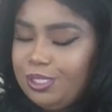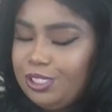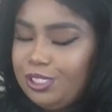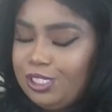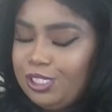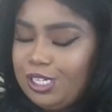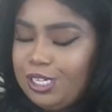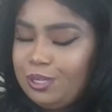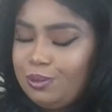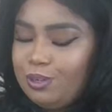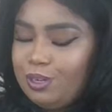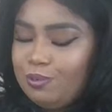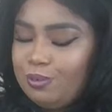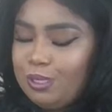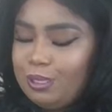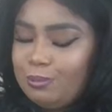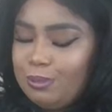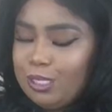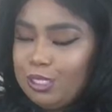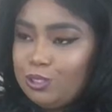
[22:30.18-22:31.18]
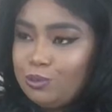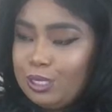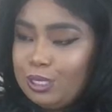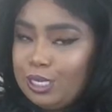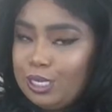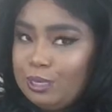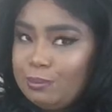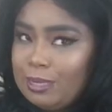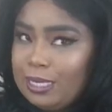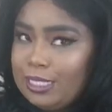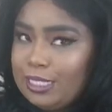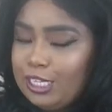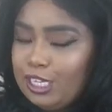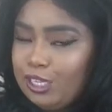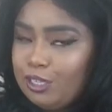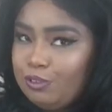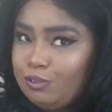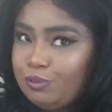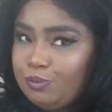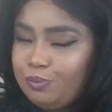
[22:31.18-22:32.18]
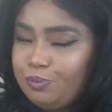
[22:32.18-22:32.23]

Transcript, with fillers: She ain't going to never let me enjoy none of myself.